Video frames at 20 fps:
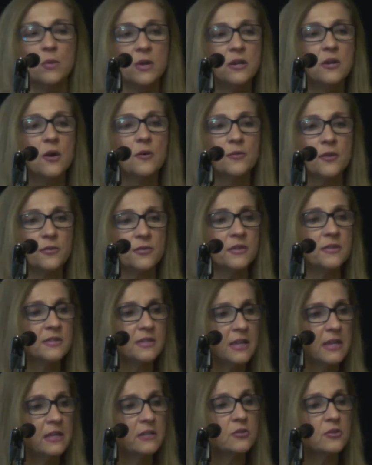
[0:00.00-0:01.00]
We know that
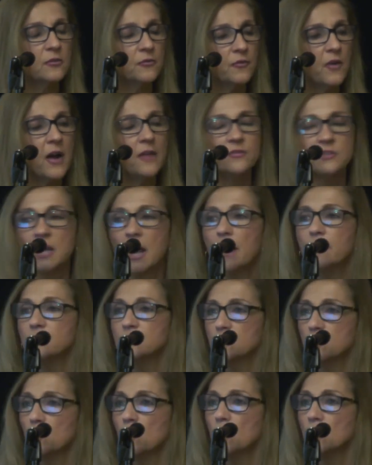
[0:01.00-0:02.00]
these kids are 5
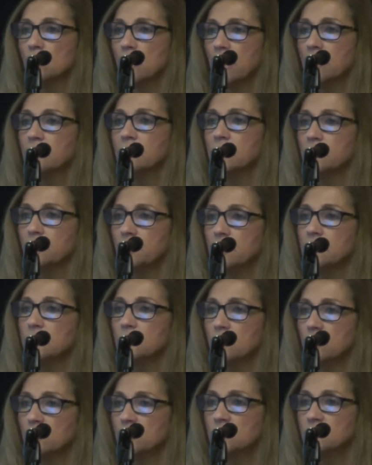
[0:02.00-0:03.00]
times more likely to be in
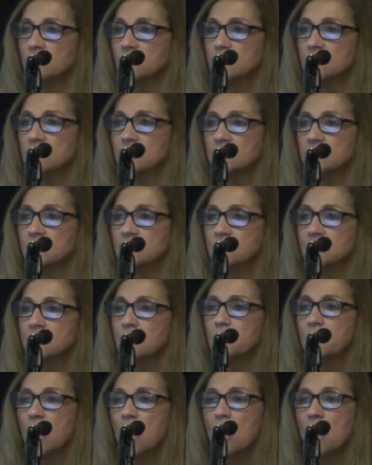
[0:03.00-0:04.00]
the criminal justice
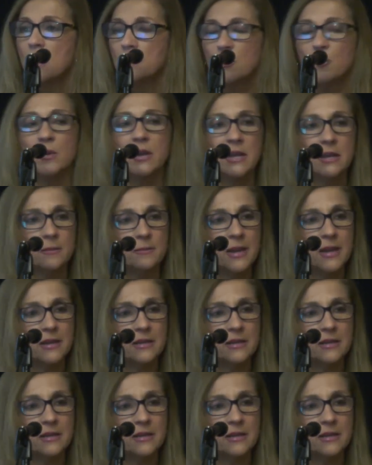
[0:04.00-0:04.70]
system, but we can make